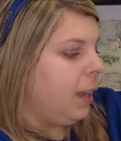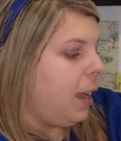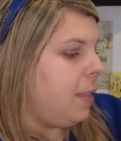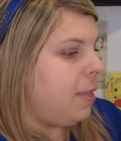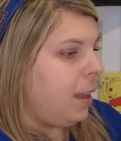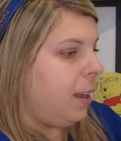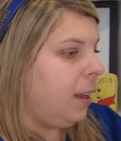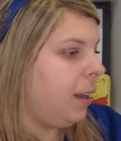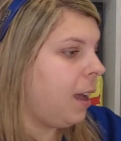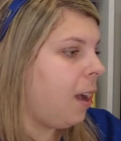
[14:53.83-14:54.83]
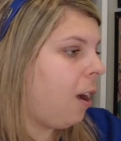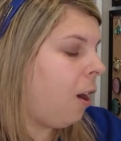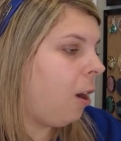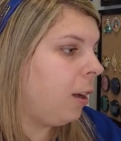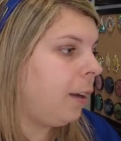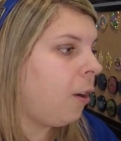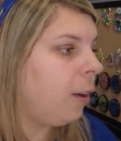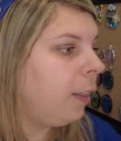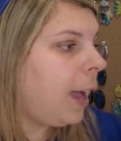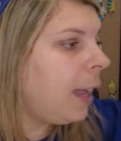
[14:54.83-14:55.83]
and then on
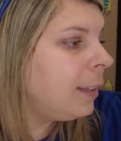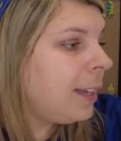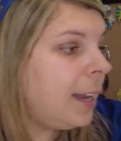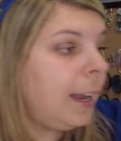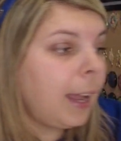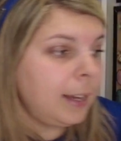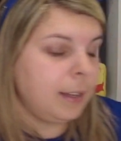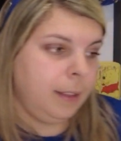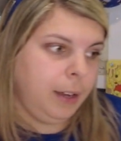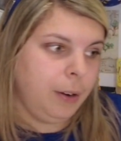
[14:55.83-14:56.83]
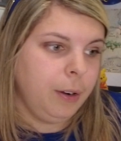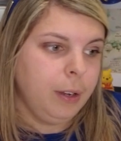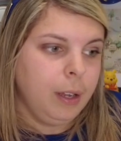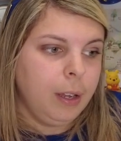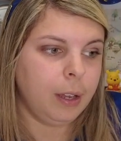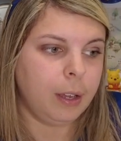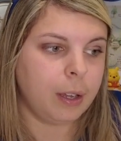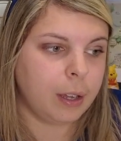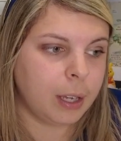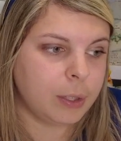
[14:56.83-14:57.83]
our last night there,
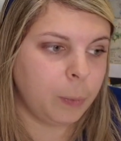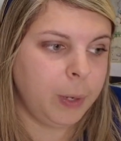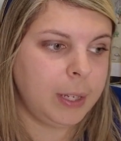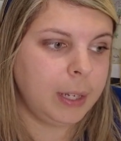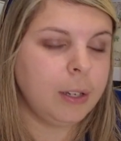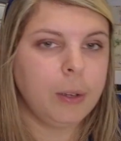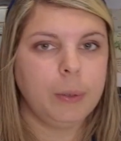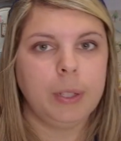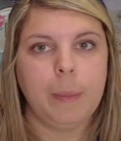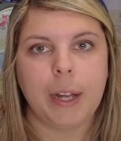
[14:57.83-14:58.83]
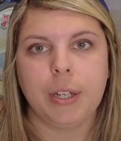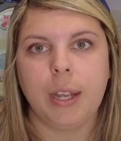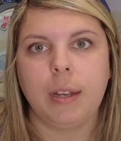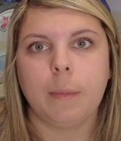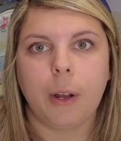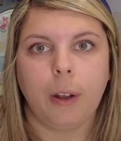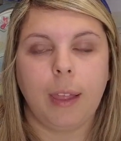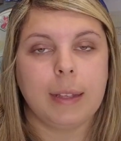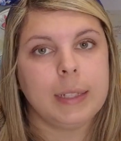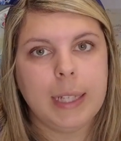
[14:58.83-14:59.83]
because we did go to Magic Kingdom on our
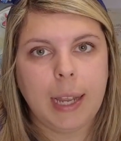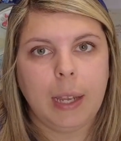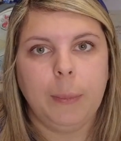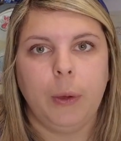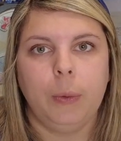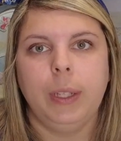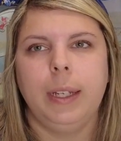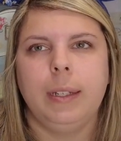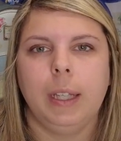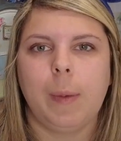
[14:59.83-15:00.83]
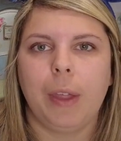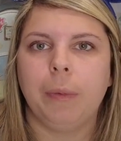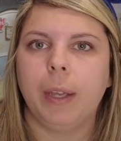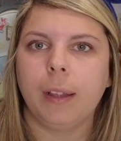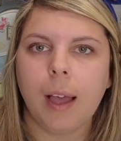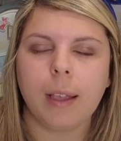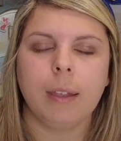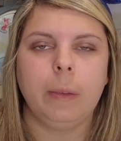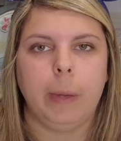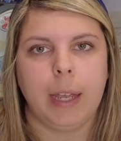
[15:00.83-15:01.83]
last day, but only until about 3 o'clock,
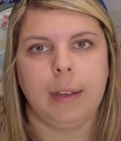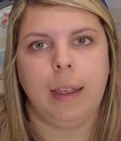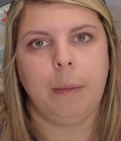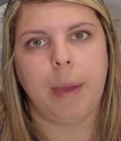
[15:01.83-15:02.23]
and then we had to head